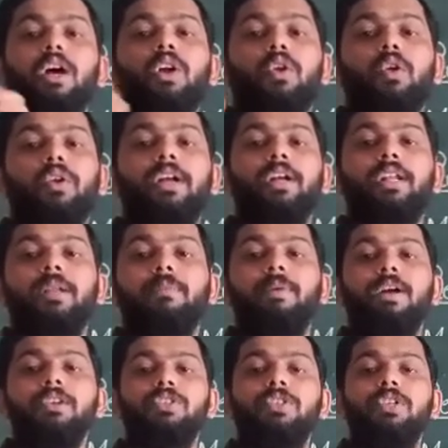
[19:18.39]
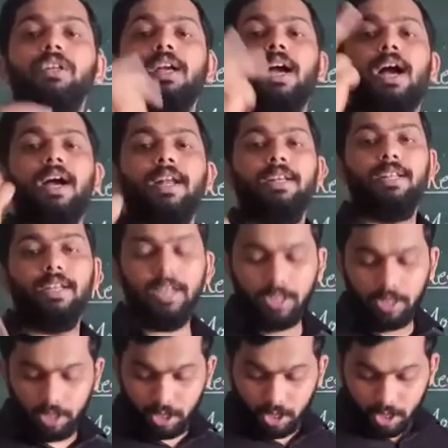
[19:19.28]
rotatory motion
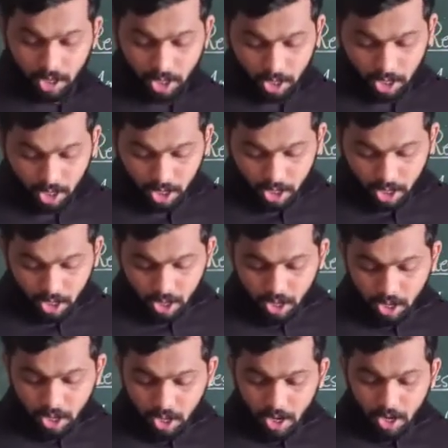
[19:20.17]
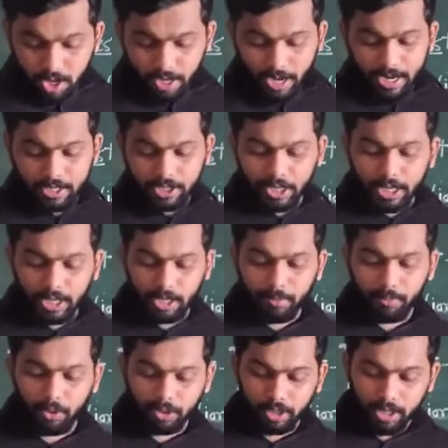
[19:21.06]
and
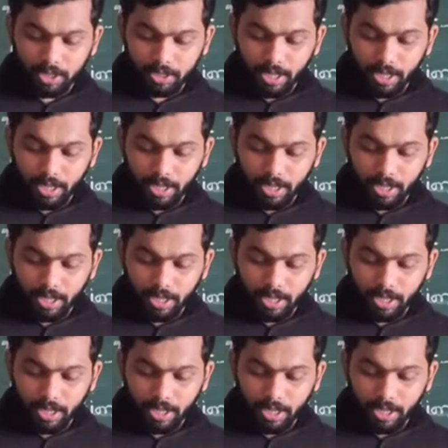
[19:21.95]
translatory motion.